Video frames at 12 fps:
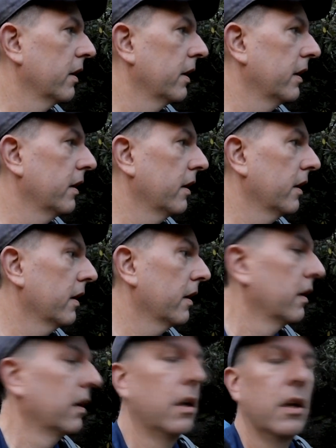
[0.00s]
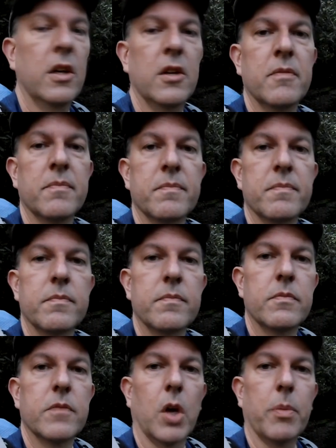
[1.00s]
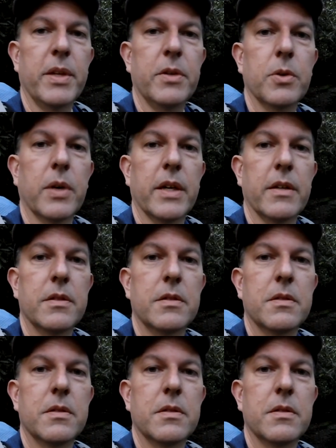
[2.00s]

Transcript: and hope you enjoy it.